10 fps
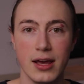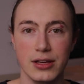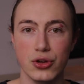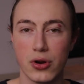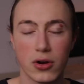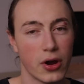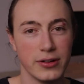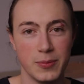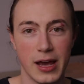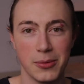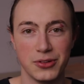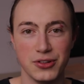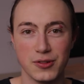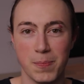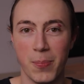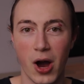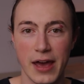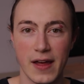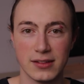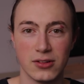You're not going to be able to just buy
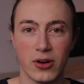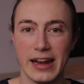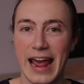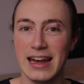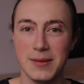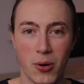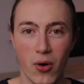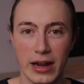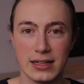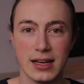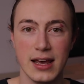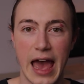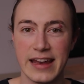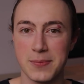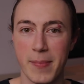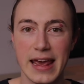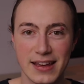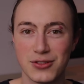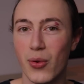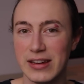that stock at any point and make
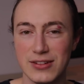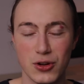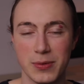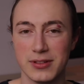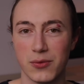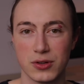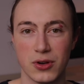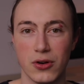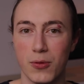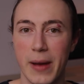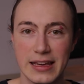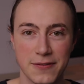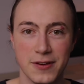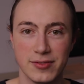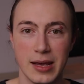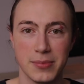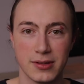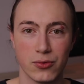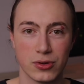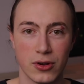a 22% return or make a
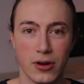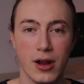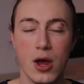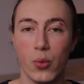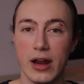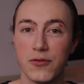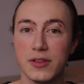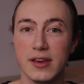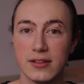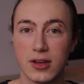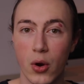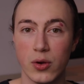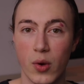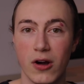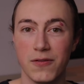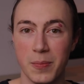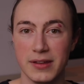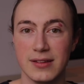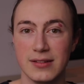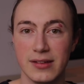15% return. When everything is going well for
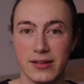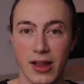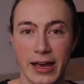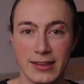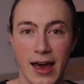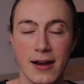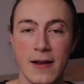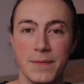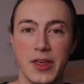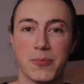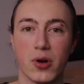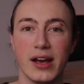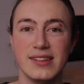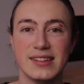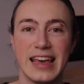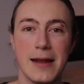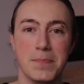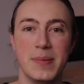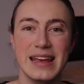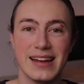businesses like that, their prices
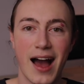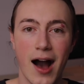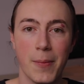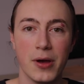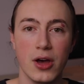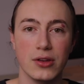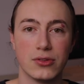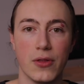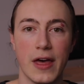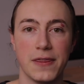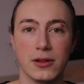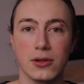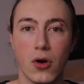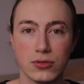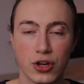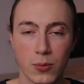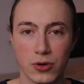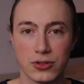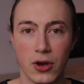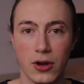get bid up so that the long-term
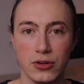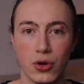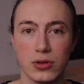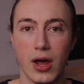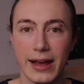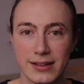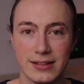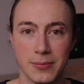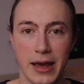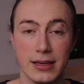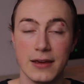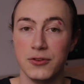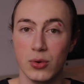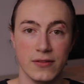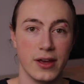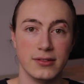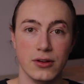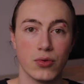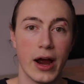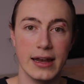return you're likely to make if you
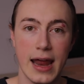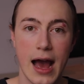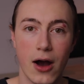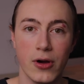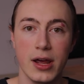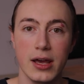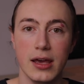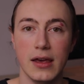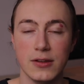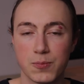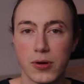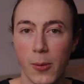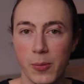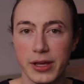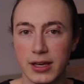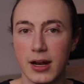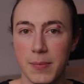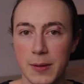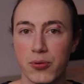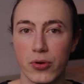invested right now is probably going to
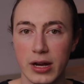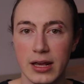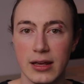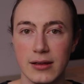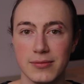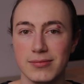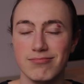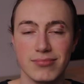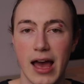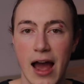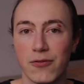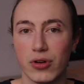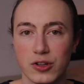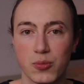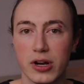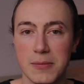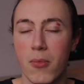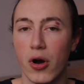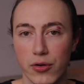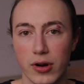be pretty average, pretty
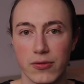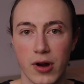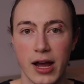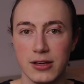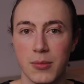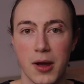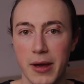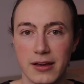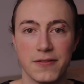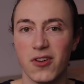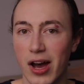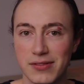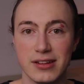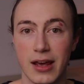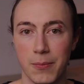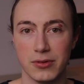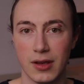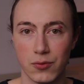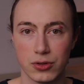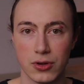moderate, right? You might make a 5 to
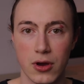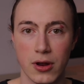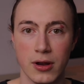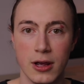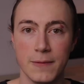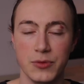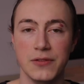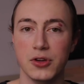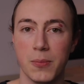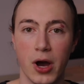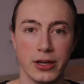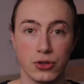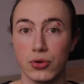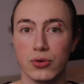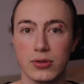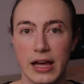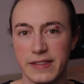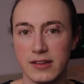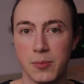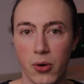10% return if you're buying Google at
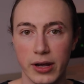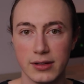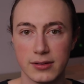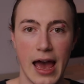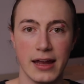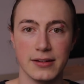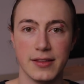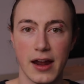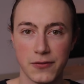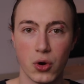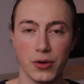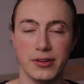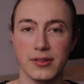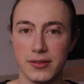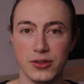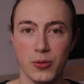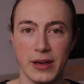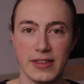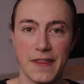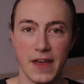this point. And that, of course, is
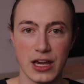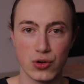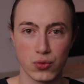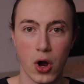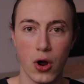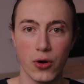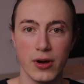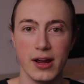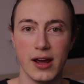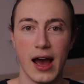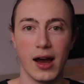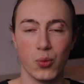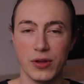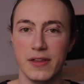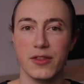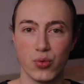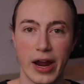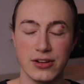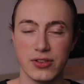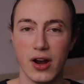assuming that they grow within the
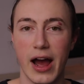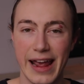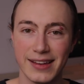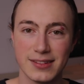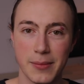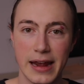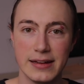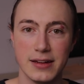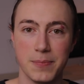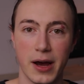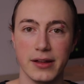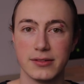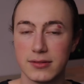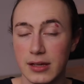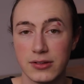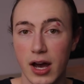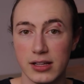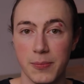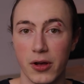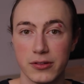range that I estimated, but it's
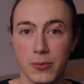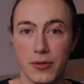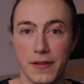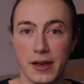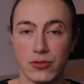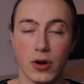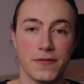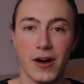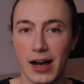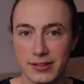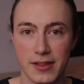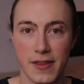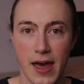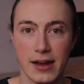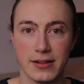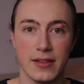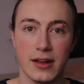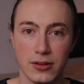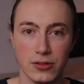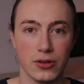entirely possible that they grow faster than that. And
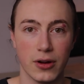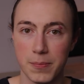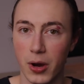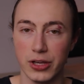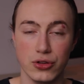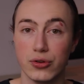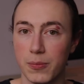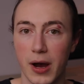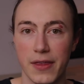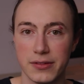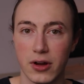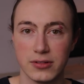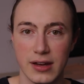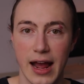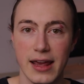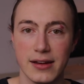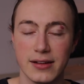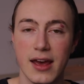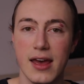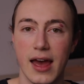then, you could buy the stock today
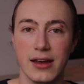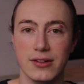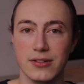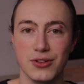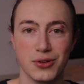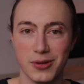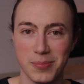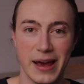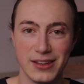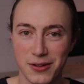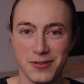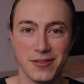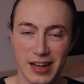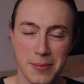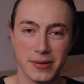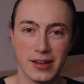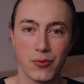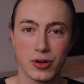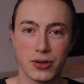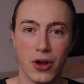and you could make your
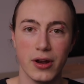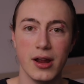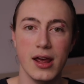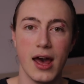15% return.